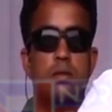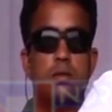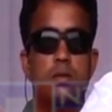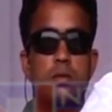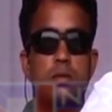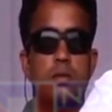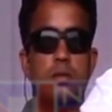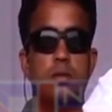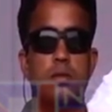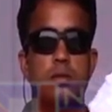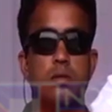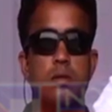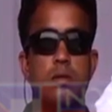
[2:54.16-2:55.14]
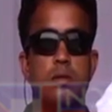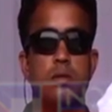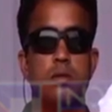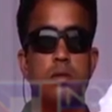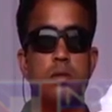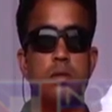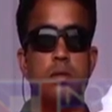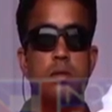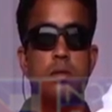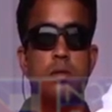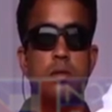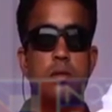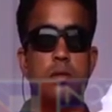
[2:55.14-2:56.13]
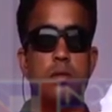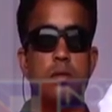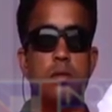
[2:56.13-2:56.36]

The person shown says nothing.